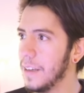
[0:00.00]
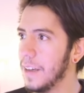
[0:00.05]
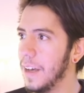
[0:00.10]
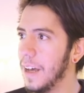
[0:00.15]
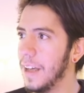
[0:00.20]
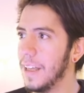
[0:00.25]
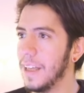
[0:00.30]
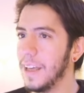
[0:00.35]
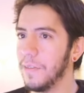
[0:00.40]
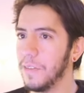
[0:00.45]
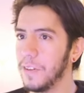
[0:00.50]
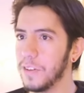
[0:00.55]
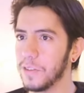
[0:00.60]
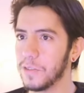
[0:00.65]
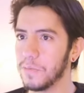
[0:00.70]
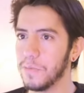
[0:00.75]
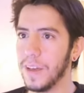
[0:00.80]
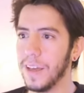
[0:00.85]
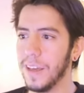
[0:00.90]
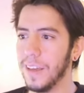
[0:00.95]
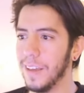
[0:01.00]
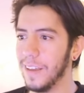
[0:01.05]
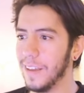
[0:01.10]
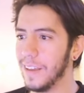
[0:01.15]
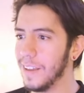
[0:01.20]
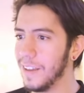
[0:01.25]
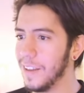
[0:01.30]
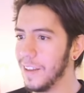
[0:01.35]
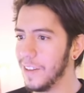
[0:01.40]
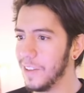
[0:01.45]
Yeah, because my
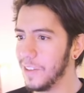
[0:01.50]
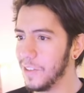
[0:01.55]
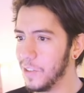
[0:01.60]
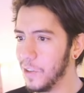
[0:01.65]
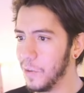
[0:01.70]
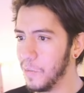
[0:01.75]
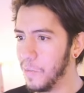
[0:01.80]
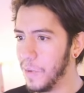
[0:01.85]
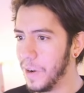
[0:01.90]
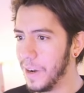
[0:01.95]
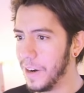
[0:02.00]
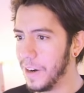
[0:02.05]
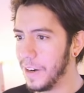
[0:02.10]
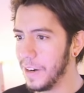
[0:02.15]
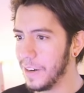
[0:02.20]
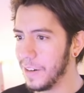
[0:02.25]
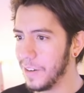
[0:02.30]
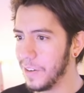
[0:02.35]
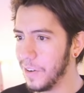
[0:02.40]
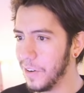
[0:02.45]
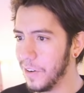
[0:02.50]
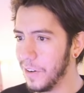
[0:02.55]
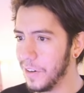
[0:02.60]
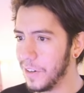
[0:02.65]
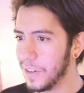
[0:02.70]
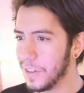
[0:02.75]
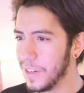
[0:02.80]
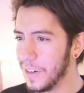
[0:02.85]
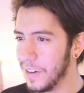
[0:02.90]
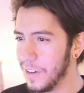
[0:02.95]
top bar
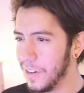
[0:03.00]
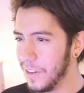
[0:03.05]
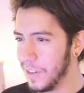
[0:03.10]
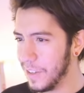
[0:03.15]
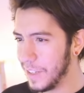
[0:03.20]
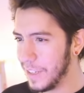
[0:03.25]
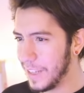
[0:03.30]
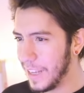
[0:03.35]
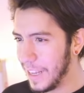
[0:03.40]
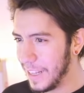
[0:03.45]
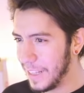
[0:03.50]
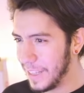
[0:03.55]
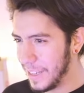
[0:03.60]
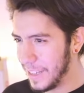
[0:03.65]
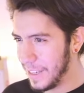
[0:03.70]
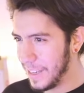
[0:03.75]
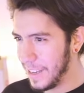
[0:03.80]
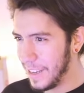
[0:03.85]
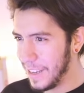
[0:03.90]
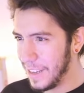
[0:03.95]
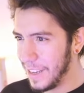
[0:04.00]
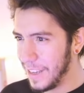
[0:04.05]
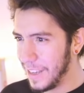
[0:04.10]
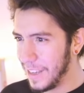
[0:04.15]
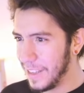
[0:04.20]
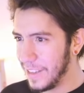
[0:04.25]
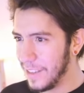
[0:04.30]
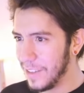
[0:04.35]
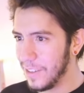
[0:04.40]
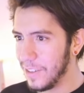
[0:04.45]
colors are not set.
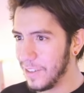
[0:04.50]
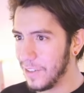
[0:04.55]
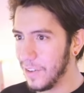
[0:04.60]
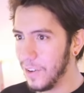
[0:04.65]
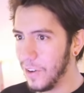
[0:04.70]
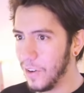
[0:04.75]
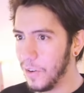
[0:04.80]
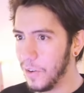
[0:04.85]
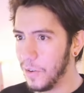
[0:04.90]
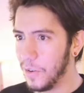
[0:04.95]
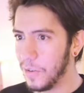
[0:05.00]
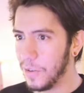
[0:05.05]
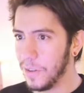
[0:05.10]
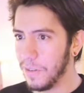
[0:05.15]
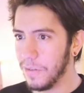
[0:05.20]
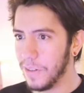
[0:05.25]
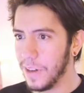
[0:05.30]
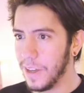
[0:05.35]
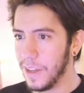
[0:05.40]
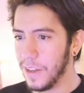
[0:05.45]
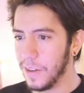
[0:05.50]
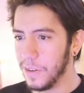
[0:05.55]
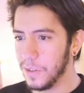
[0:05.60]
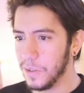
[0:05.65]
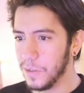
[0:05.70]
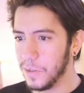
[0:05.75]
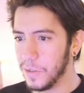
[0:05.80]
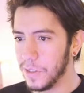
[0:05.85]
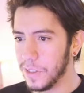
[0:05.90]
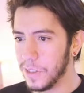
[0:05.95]
So if I go
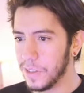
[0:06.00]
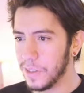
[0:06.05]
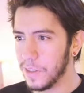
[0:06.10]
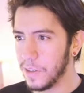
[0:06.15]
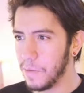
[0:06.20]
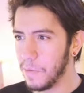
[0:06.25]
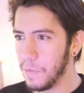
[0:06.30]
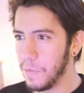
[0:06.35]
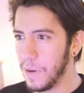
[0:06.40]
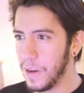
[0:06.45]
to the top